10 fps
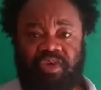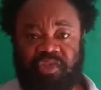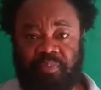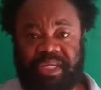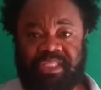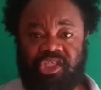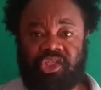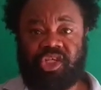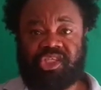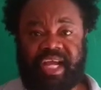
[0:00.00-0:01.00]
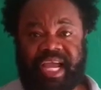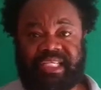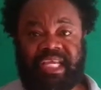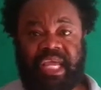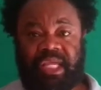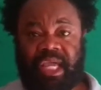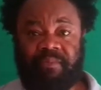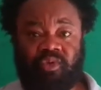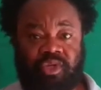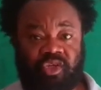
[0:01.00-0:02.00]
which means Jesus Christ
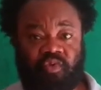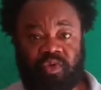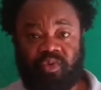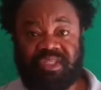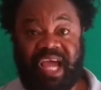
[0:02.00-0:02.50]
came to this world to